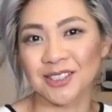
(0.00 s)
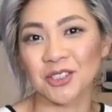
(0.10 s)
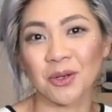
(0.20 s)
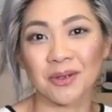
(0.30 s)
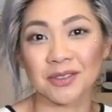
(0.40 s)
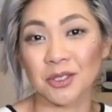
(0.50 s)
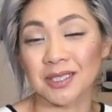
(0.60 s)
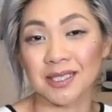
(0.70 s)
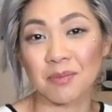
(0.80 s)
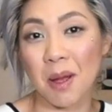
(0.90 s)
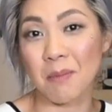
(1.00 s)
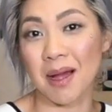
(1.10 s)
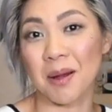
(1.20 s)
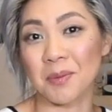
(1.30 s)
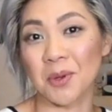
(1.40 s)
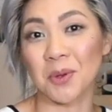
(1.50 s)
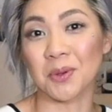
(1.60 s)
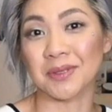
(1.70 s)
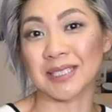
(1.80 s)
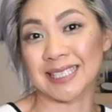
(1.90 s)
you're just like my mum,
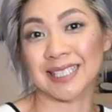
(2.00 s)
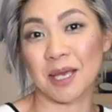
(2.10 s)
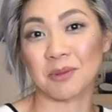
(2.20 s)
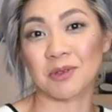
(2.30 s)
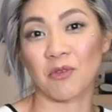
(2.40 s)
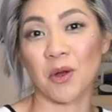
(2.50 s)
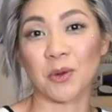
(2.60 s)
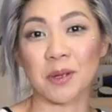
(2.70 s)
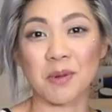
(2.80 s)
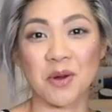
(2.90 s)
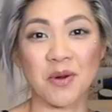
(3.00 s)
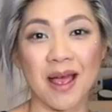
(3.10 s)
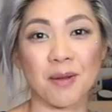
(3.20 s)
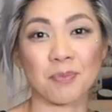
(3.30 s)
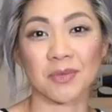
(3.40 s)
who just keeps following me around,